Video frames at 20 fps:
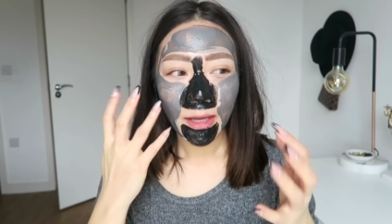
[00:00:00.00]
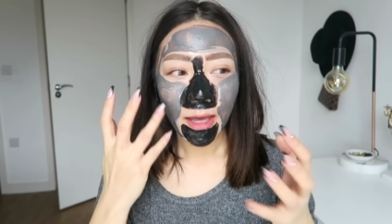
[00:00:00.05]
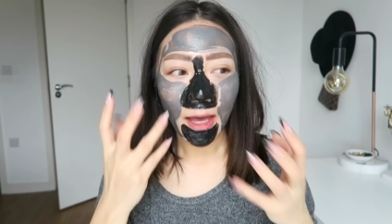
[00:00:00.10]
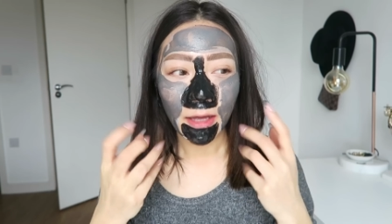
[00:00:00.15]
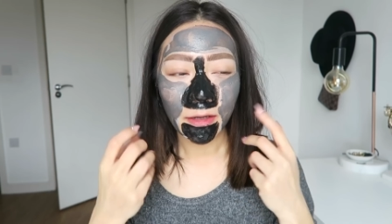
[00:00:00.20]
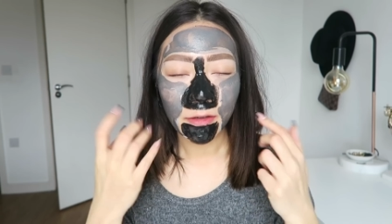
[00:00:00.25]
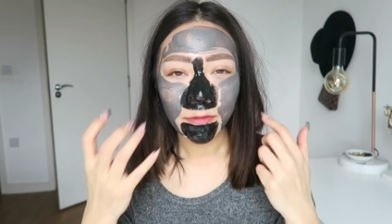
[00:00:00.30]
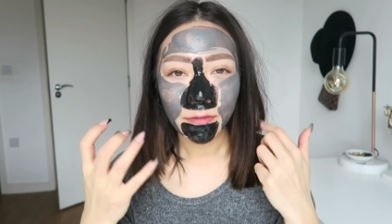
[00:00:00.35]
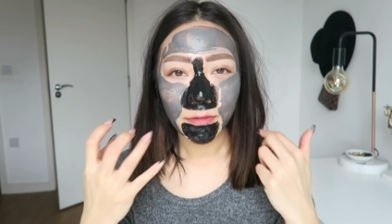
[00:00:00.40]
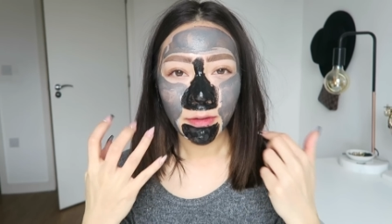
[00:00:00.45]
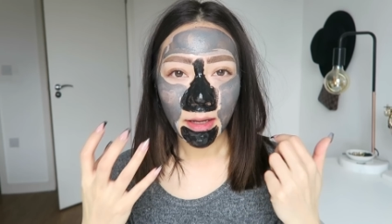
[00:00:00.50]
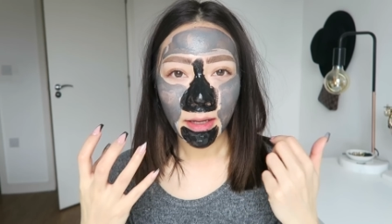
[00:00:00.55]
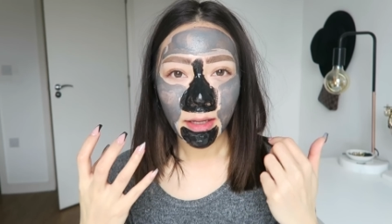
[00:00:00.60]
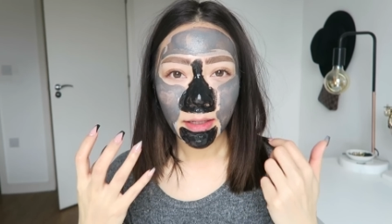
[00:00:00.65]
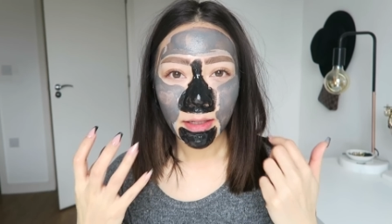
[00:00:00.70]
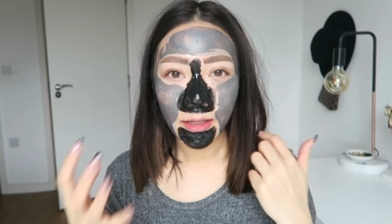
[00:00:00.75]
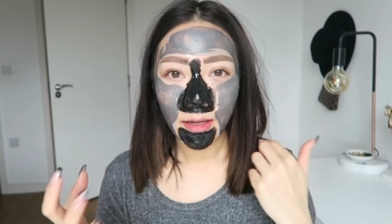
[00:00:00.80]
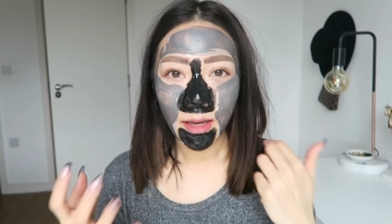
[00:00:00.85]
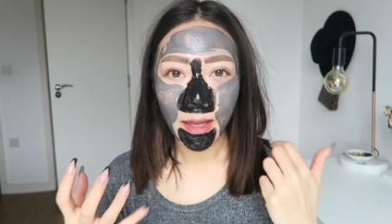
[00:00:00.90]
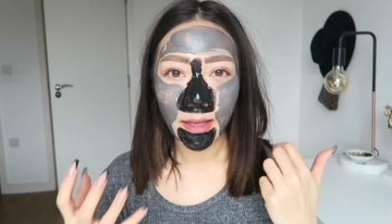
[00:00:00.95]
kind of
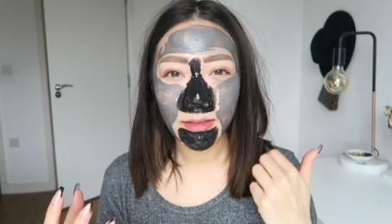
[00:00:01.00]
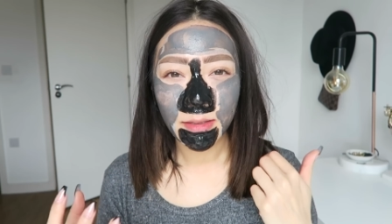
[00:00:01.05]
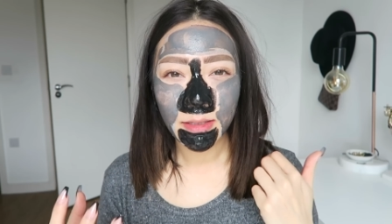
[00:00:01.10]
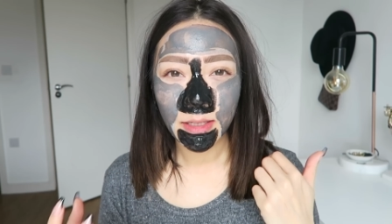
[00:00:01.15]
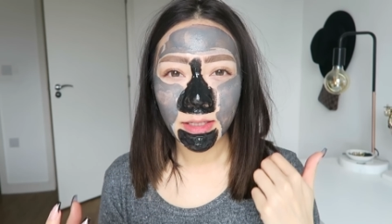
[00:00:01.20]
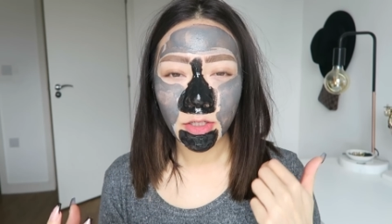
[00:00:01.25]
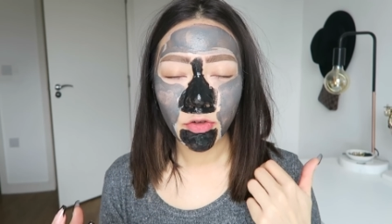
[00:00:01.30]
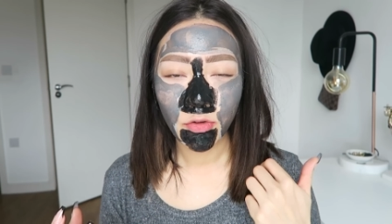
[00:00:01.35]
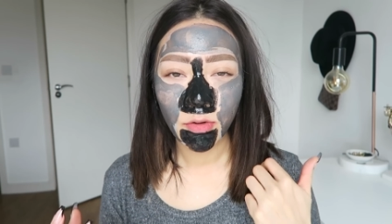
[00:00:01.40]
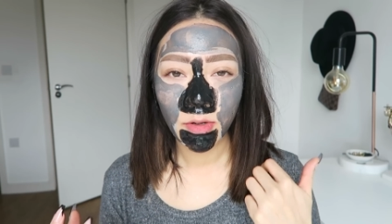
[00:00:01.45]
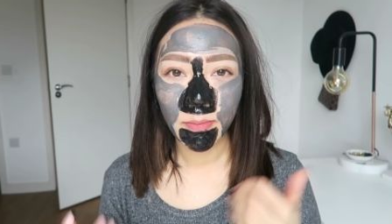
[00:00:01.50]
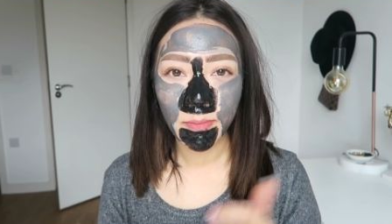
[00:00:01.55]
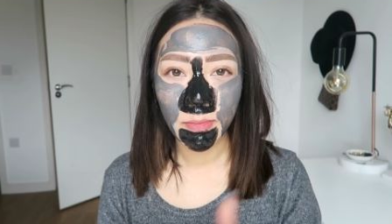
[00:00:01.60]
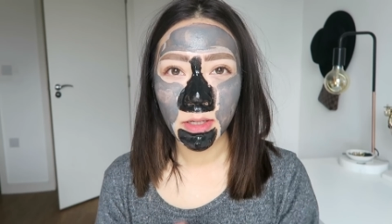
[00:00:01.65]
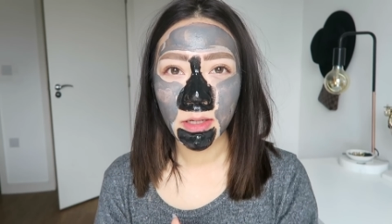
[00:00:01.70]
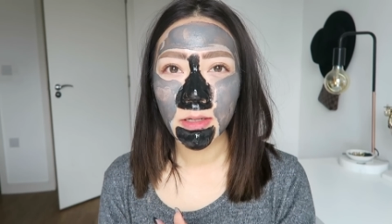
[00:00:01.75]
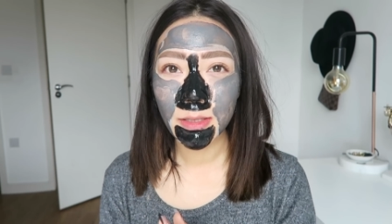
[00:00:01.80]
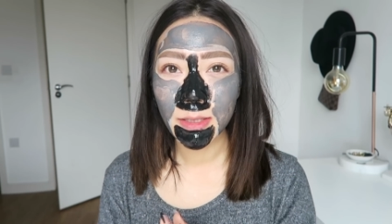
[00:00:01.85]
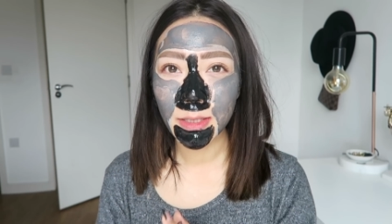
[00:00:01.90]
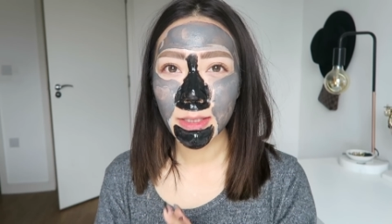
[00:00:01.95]
like cleansing
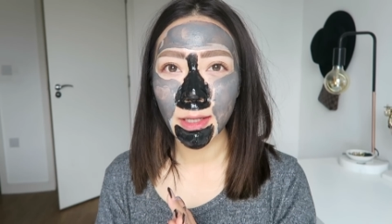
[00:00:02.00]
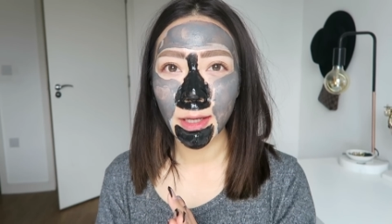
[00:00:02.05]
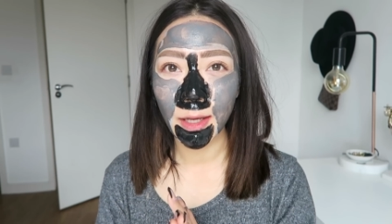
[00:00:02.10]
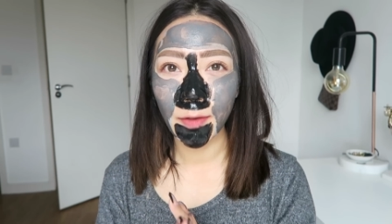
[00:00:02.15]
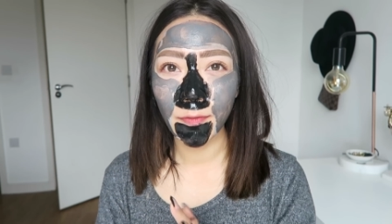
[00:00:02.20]
treatment so